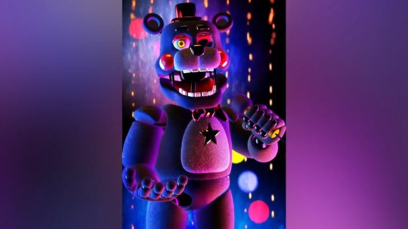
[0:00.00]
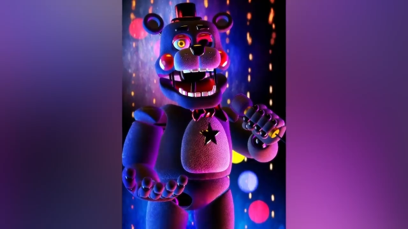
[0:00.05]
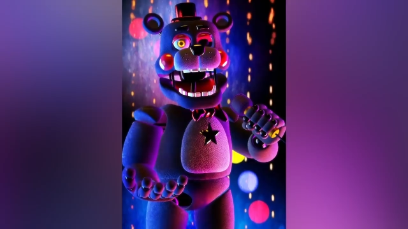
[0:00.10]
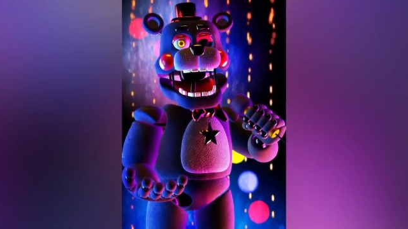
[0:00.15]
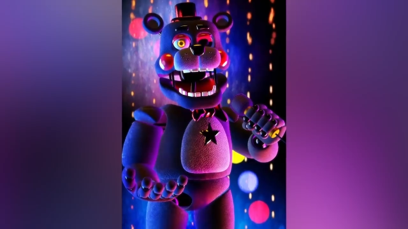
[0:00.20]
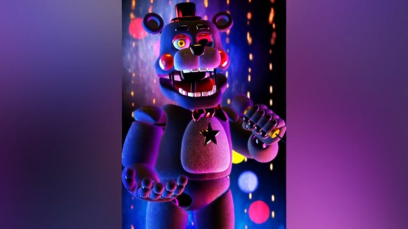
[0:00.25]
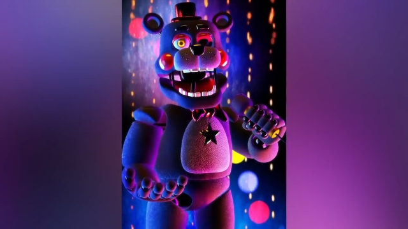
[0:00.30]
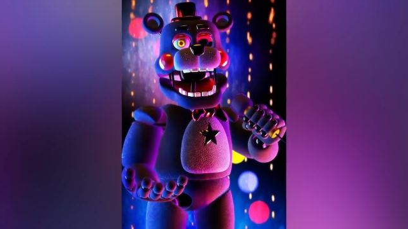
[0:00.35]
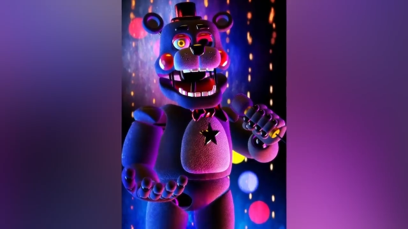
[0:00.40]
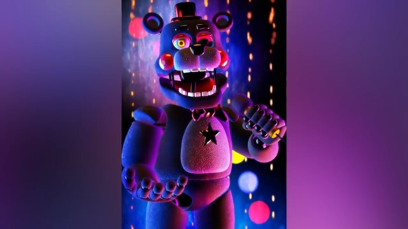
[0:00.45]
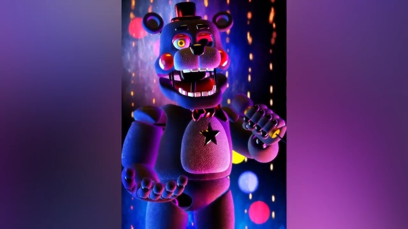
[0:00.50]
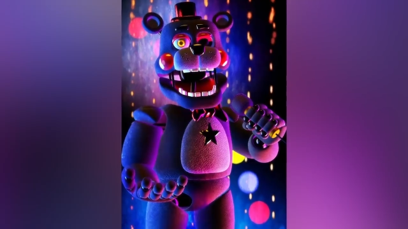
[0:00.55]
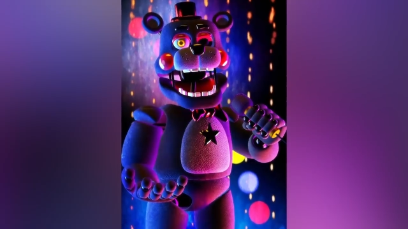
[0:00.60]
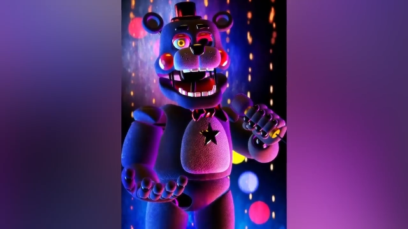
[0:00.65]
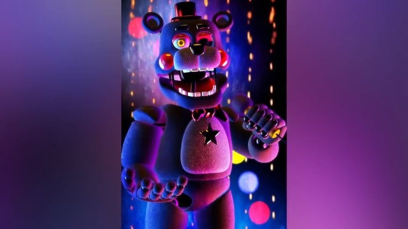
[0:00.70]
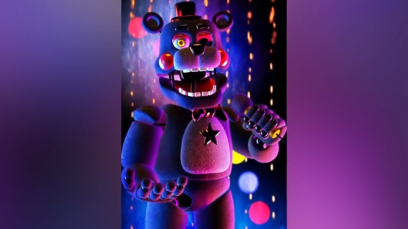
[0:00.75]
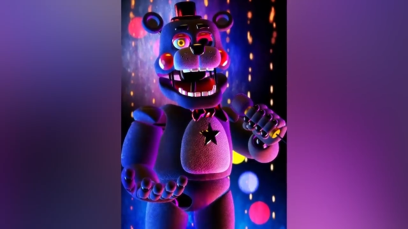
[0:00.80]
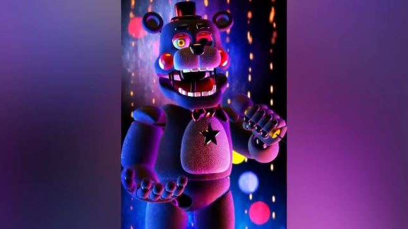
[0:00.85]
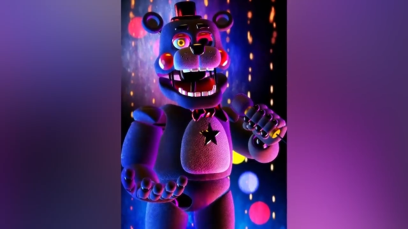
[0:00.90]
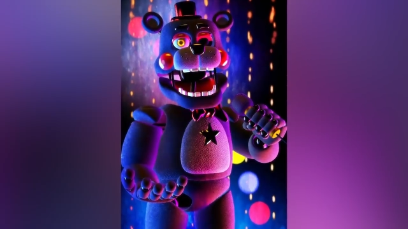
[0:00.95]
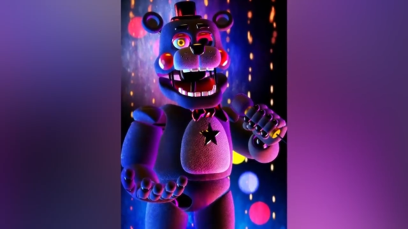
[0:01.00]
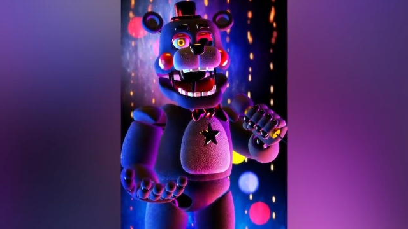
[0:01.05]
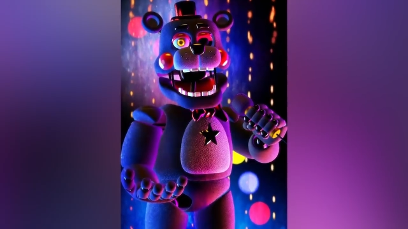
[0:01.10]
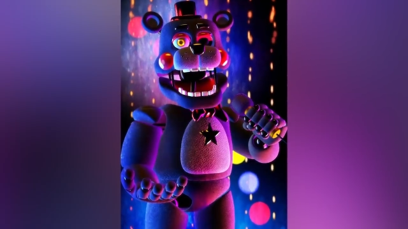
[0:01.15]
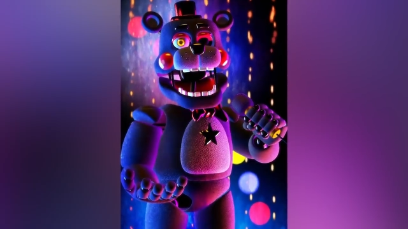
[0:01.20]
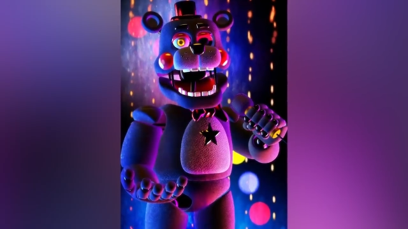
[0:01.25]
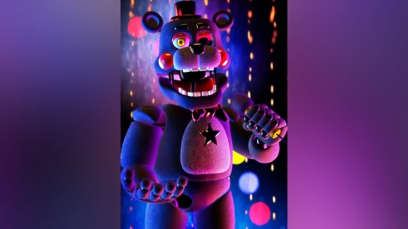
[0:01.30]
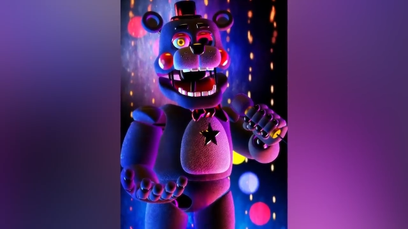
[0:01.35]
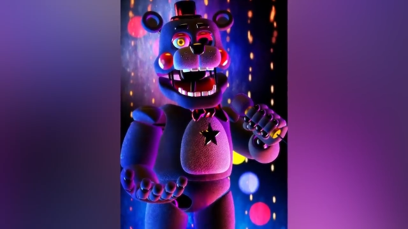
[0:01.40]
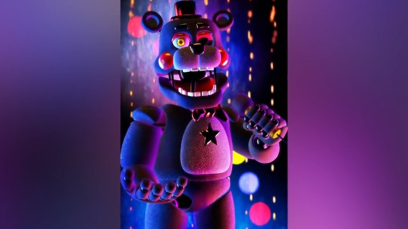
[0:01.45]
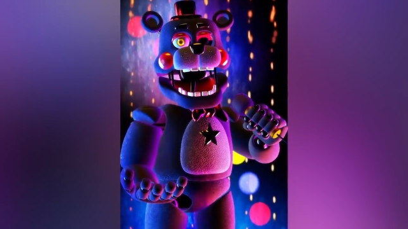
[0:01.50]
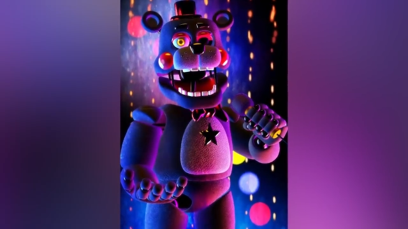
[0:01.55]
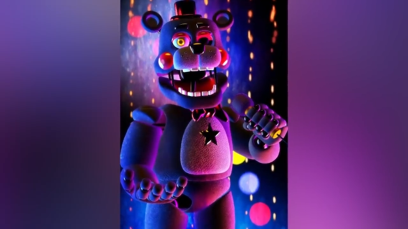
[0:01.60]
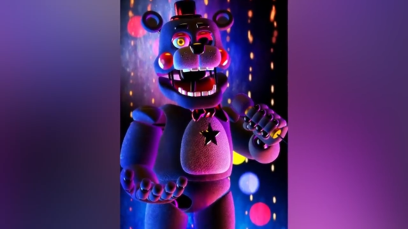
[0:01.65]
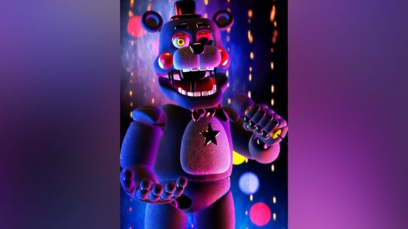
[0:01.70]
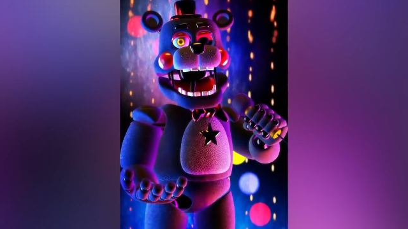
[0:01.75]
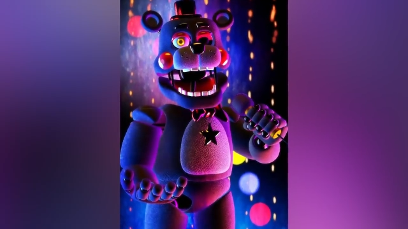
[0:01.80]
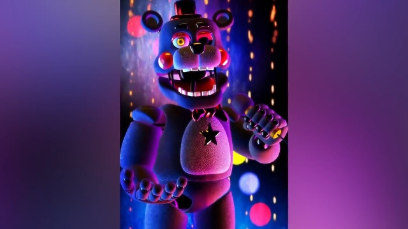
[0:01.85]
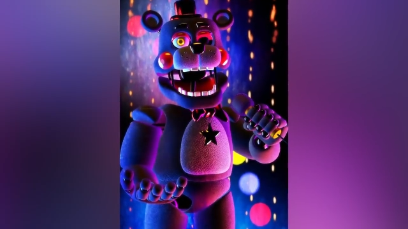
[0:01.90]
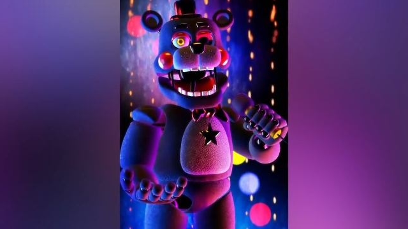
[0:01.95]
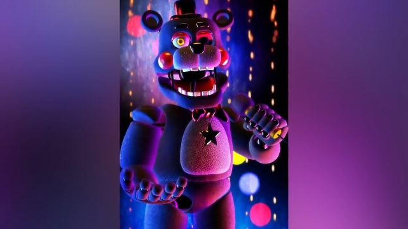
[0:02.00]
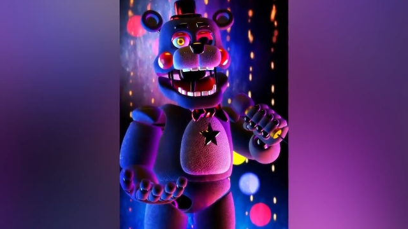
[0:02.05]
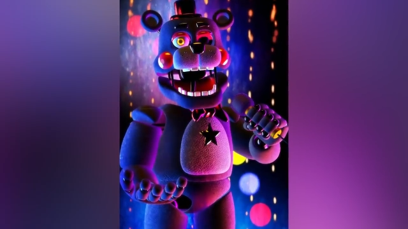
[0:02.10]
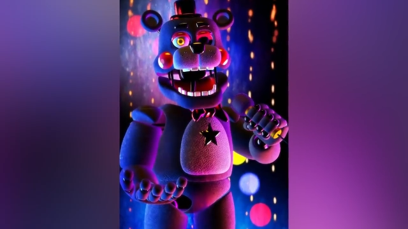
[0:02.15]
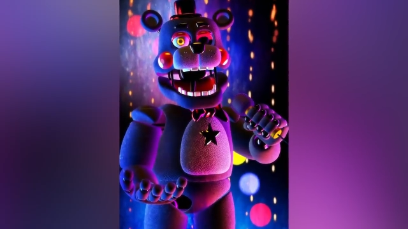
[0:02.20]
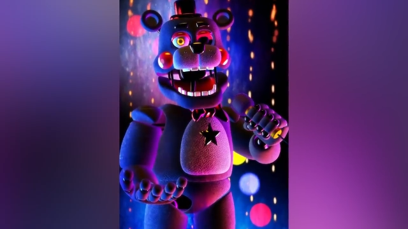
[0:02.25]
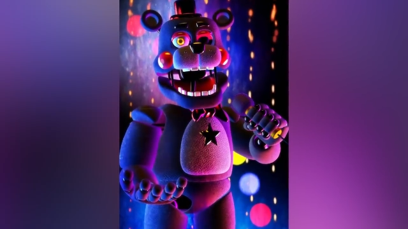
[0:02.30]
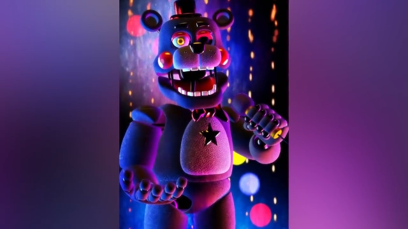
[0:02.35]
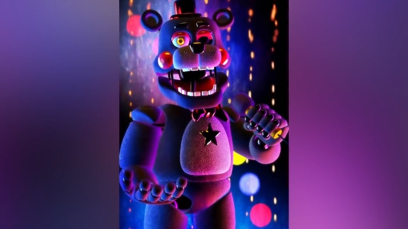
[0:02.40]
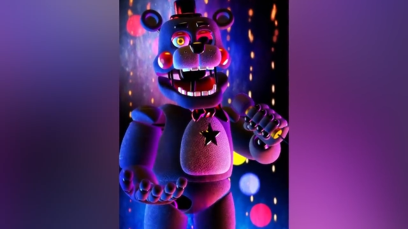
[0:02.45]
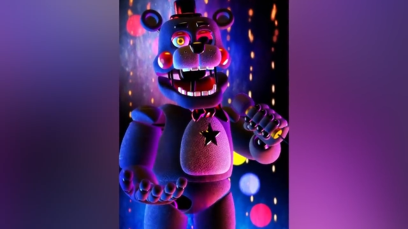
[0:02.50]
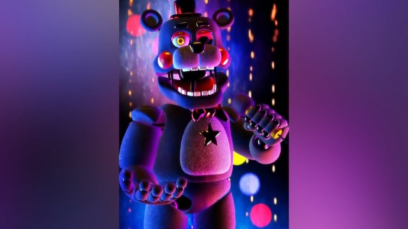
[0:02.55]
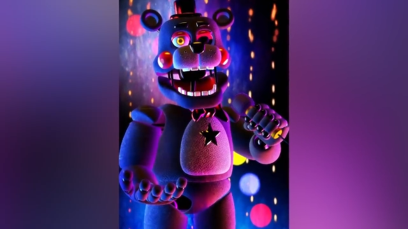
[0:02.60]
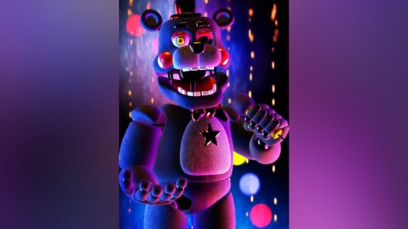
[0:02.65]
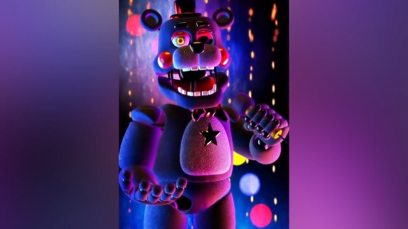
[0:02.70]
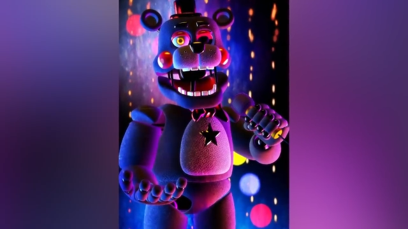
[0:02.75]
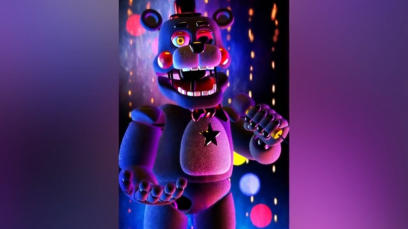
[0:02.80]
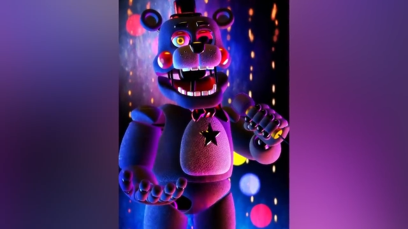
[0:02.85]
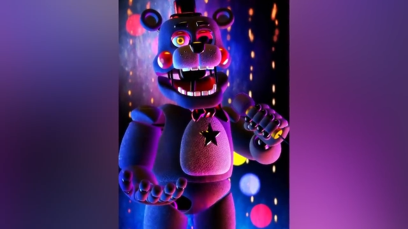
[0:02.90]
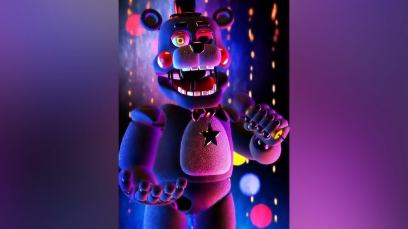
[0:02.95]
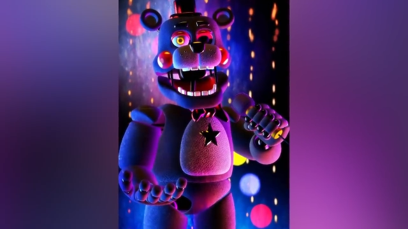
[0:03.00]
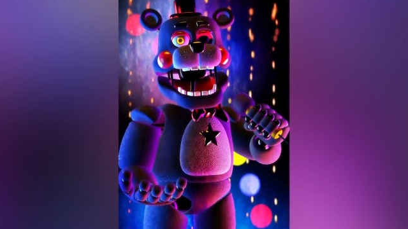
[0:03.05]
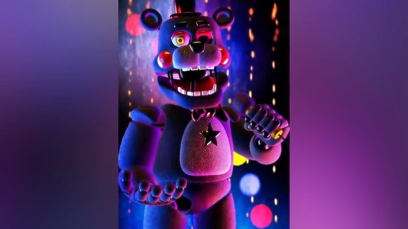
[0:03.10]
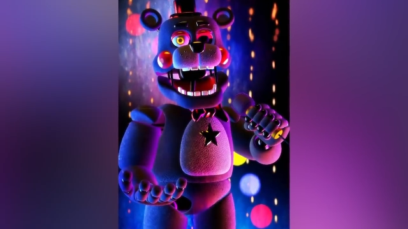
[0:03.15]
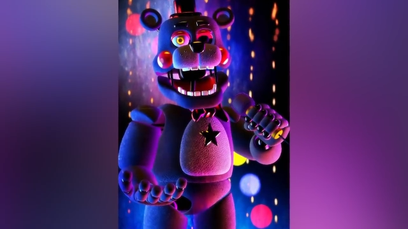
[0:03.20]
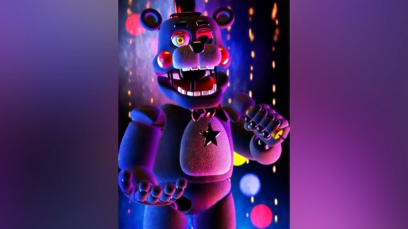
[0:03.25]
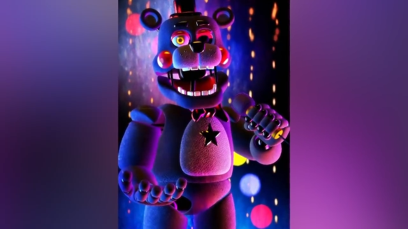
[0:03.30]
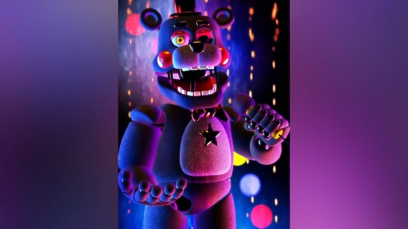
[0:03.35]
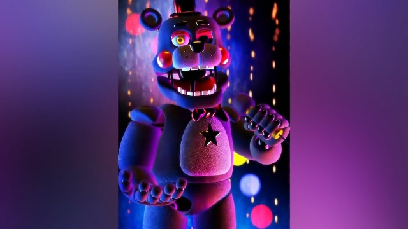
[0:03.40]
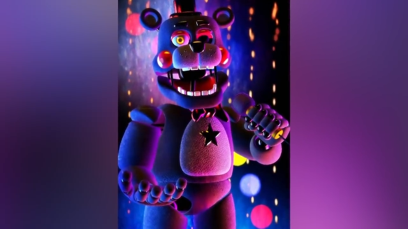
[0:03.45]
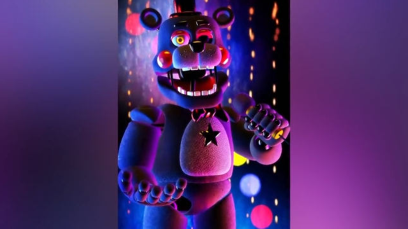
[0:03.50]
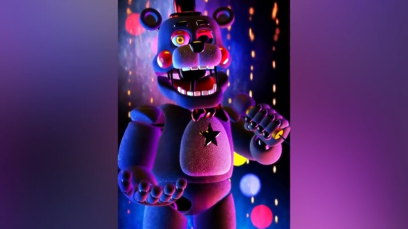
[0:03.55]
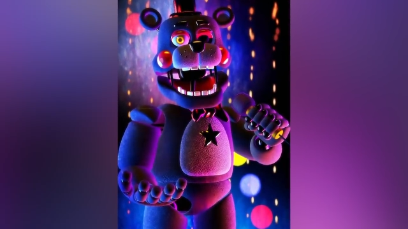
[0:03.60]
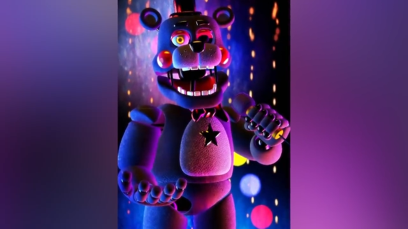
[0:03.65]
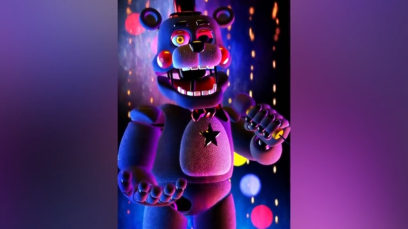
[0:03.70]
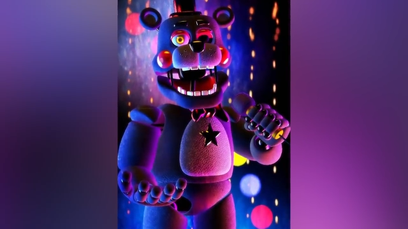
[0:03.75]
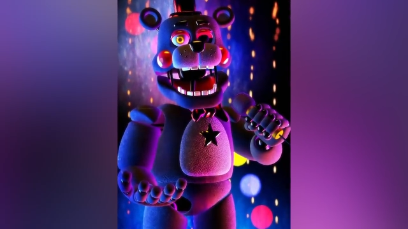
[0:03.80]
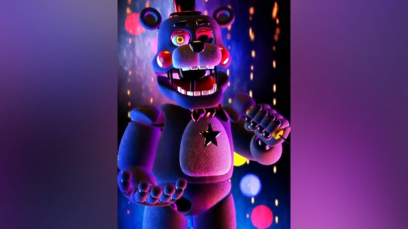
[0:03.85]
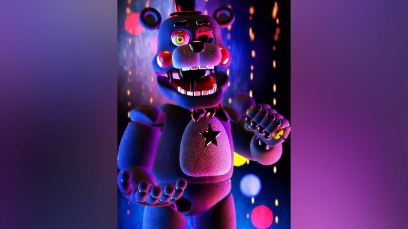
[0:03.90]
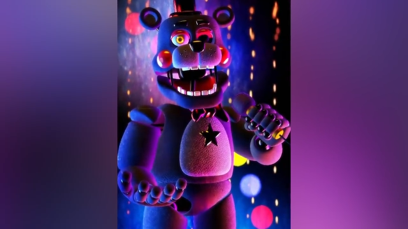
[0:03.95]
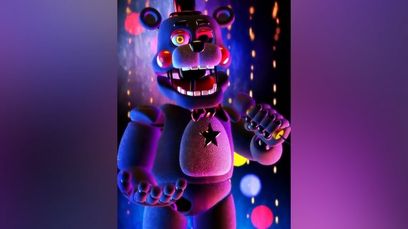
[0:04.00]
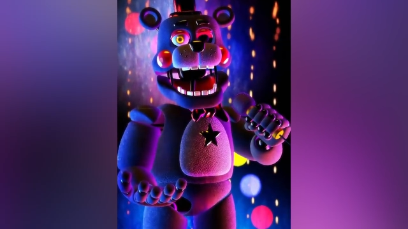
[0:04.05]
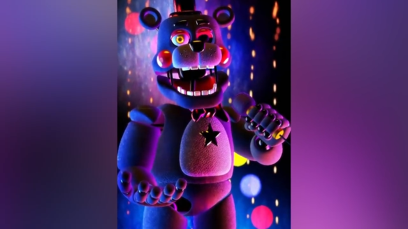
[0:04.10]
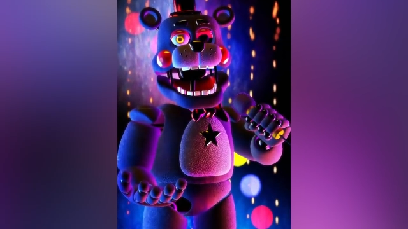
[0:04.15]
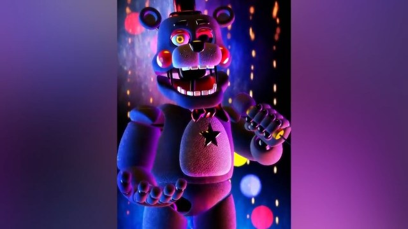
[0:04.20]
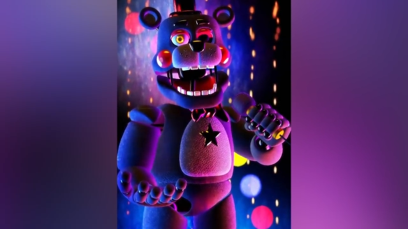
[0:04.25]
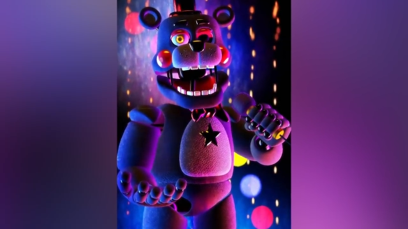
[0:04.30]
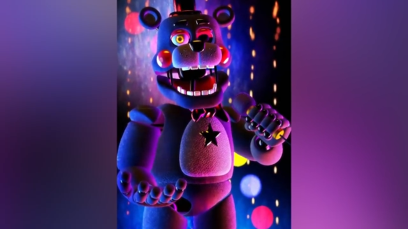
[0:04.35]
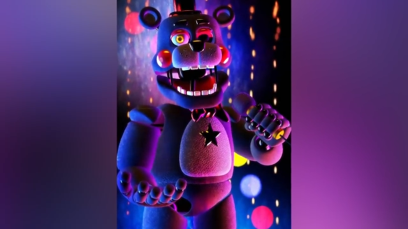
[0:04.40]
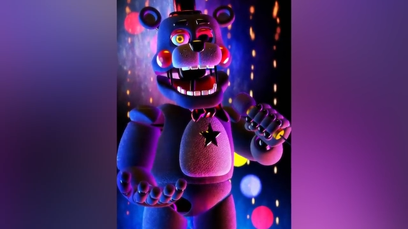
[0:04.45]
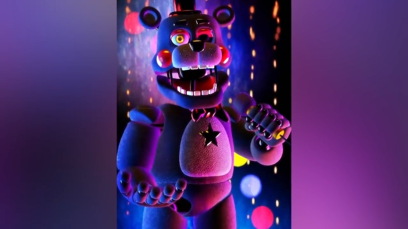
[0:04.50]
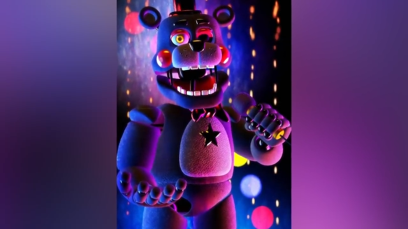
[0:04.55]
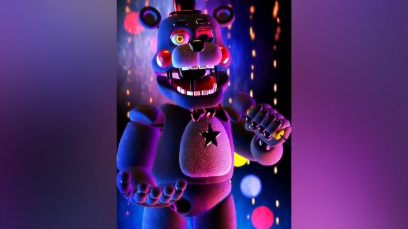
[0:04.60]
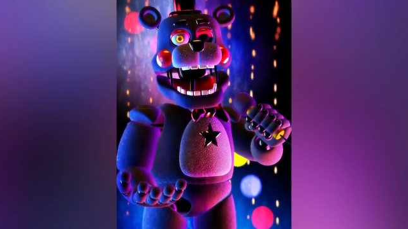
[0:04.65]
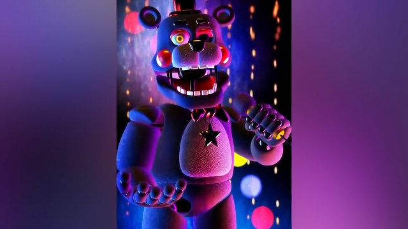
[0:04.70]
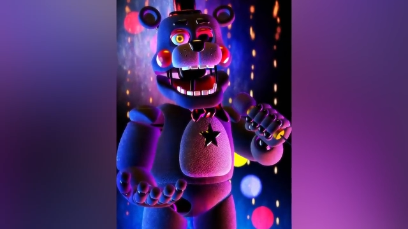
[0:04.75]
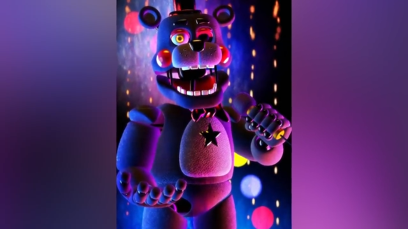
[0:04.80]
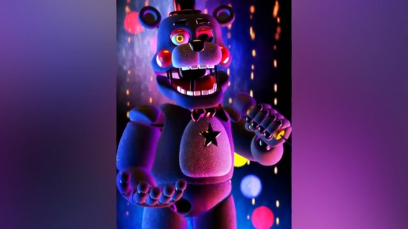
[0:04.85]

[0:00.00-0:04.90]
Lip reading: Nobody's mouth can be seen.